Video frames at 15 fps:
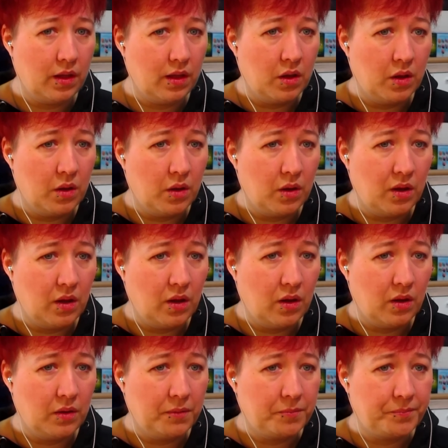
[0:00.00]
Now look
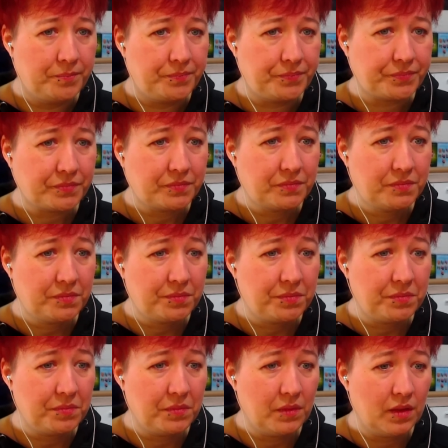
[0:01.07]
at that.
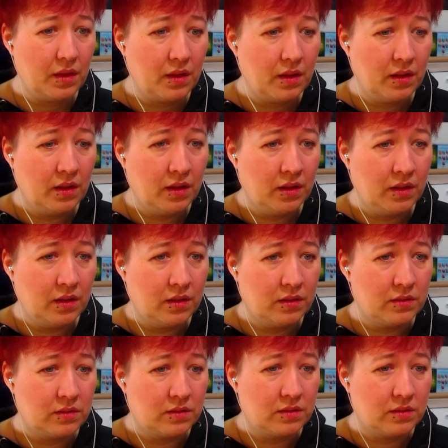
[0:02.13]
Now that's fun